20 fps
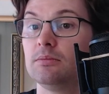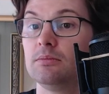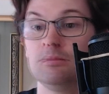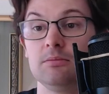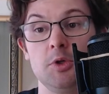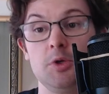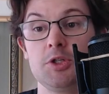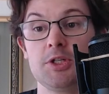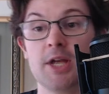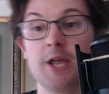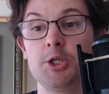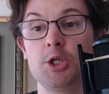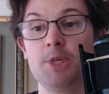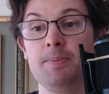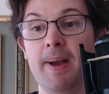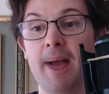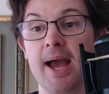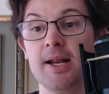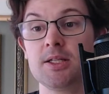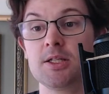you send your
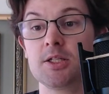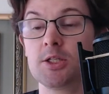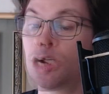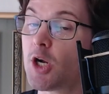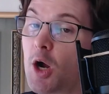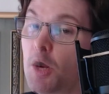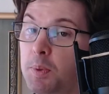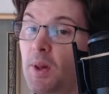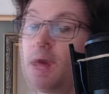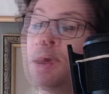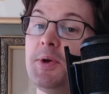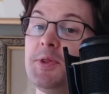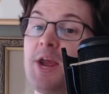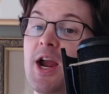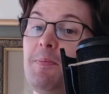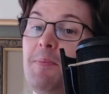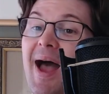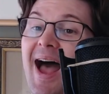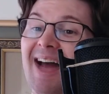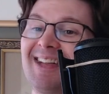pets to go play with
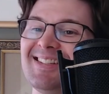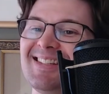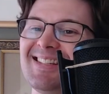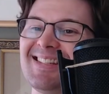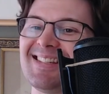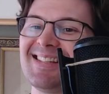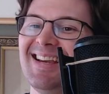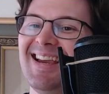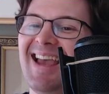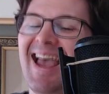their pets.